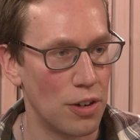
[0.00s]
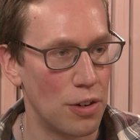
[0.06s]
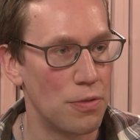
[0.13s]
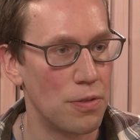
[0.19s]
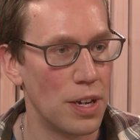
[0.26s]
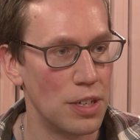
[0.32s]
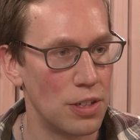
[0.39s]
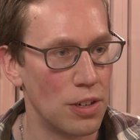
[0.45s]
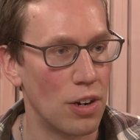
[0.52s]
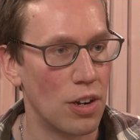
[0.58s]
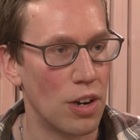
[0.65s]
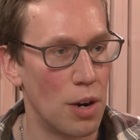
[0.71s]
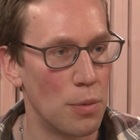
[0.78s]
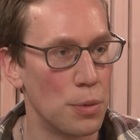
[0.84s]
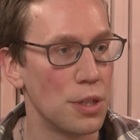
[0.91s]
fudge and our
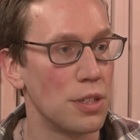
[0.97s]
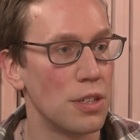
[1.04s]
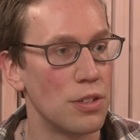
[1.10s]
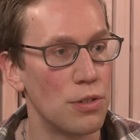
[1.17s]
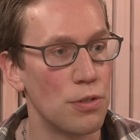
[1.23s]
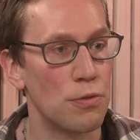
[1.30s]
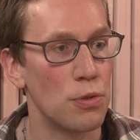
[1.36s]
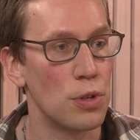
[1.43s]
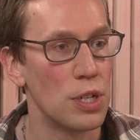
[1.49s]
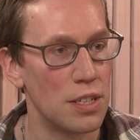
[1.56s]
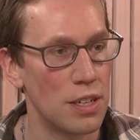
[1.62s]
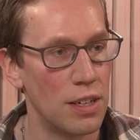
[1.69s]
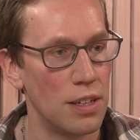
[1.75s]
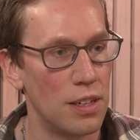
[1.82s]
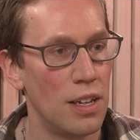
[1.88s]
caramels, is to freeze
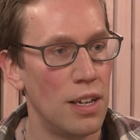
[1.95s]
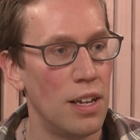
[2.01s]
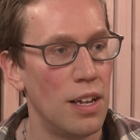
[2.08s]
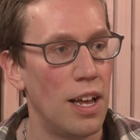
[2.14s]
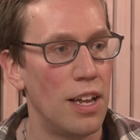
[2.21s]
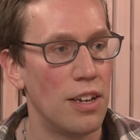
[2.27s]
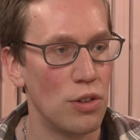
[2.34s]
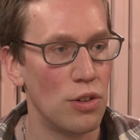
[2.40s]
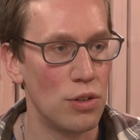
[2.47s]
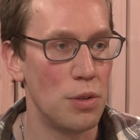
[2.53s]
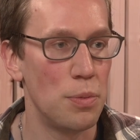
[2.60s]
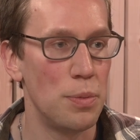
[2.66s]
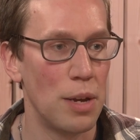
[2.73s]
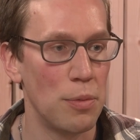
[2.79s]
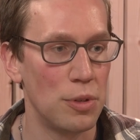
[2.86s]
it, and so to
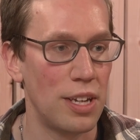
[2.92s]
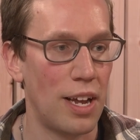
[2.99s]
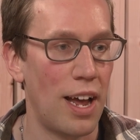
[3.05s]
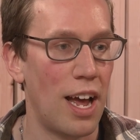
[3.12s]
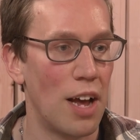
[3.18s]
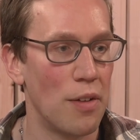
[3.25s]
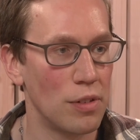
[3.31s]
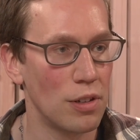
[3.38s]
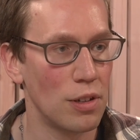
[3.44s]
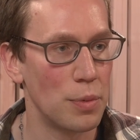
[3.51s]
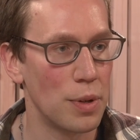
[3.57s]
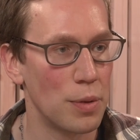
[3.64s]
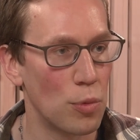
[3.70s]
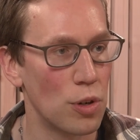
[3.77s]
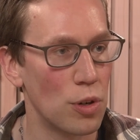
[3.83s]
be able to have a little
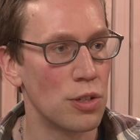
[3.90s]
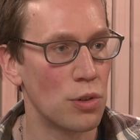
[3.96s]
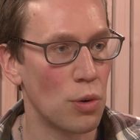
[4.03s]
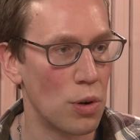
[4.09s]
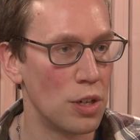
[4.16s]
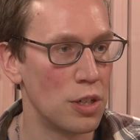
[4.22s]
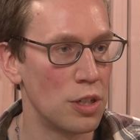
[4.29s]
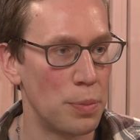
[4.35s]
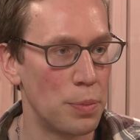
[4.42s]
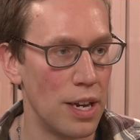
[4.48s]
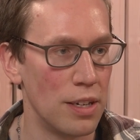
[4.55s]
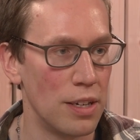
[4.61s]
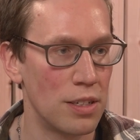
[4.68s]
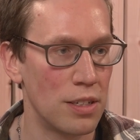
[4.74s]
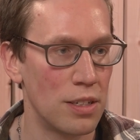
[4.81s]
bit more storage
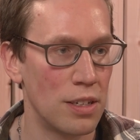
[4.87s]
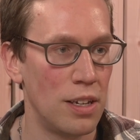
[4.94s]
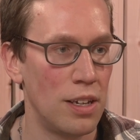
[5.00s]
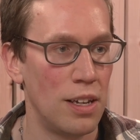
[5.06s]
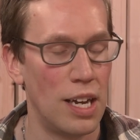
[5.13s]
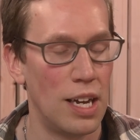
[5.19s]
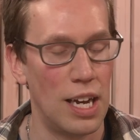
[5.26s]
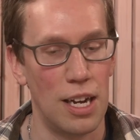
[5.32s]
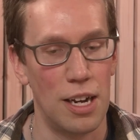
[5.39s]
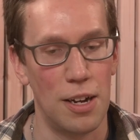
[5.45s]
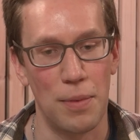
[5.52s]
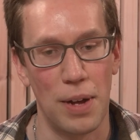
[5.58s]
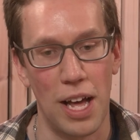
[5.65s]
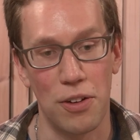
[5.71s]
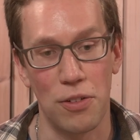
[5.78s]
space.
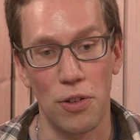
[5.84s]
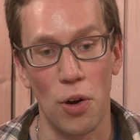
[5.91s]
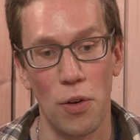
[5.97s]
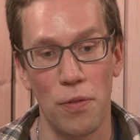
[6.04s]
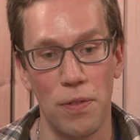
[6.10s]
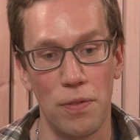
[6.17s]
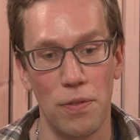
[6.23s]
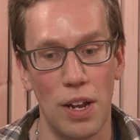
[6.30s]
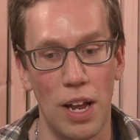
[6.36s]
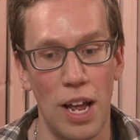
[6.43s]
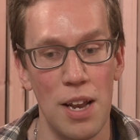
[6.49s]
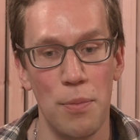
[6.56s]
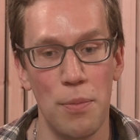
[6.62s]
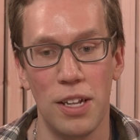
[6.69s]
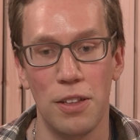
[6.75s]
Um, I don't know if
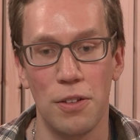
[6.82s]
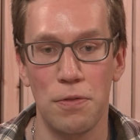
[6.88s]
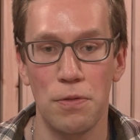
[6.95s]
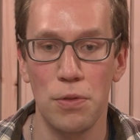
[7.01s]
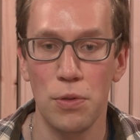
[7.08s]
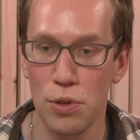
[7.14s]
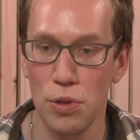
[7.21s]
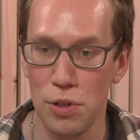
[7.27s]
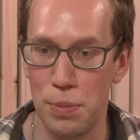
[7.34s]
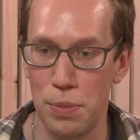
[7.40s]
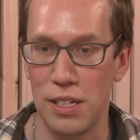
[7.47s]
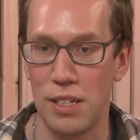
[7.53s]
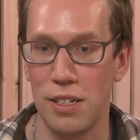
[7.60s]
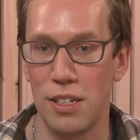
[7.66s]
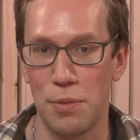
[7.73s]
anybody in the food
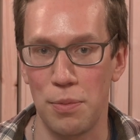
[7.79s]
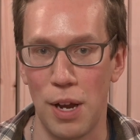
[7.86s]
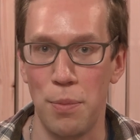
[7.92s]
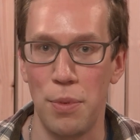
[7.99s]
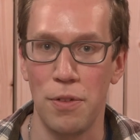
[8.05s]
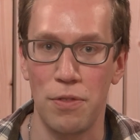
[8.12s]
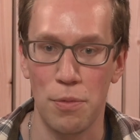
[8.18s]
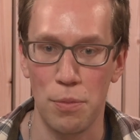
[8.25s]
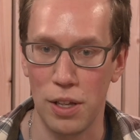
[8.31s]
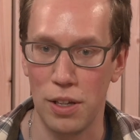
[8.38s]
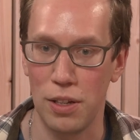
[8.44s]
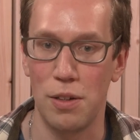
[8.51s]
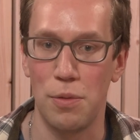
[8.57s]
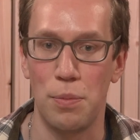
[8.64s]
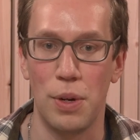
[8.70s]
business might be
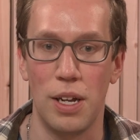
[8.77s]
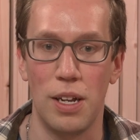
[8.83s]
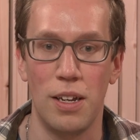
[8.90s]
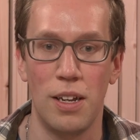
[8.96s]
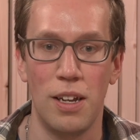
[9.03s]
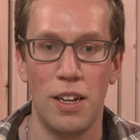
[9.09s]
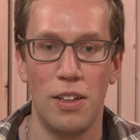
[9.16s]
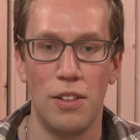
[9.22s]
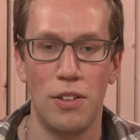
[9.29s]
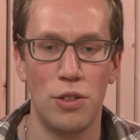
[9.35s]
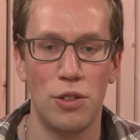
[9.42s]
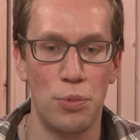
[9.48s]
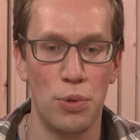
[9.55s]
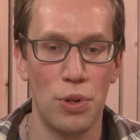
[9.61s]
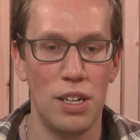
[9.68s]
familiar, but there's
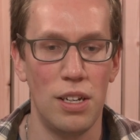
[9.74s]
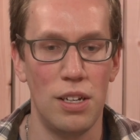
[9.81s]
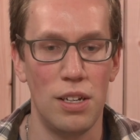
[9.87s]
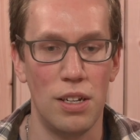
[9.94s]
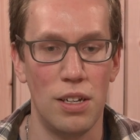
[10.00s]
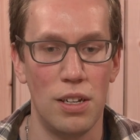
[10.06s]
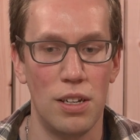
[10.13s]
a pretty